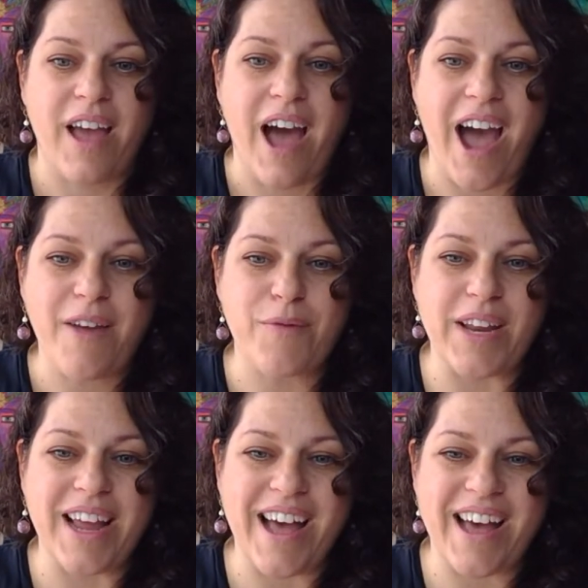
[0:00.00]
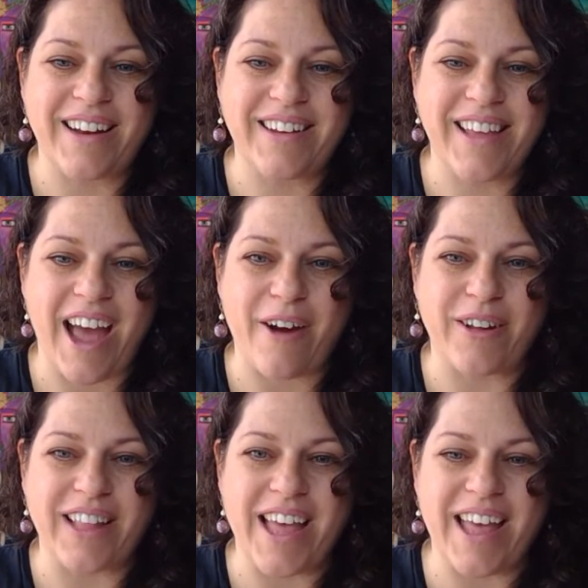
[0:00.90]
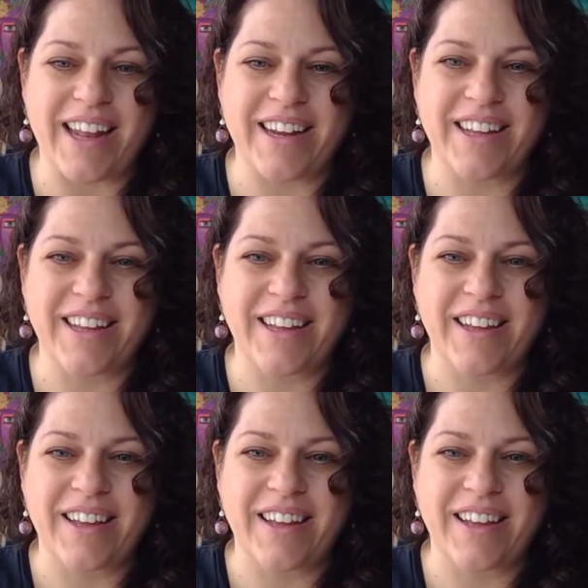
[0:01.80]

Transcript: Hi, Rita, Carolyn.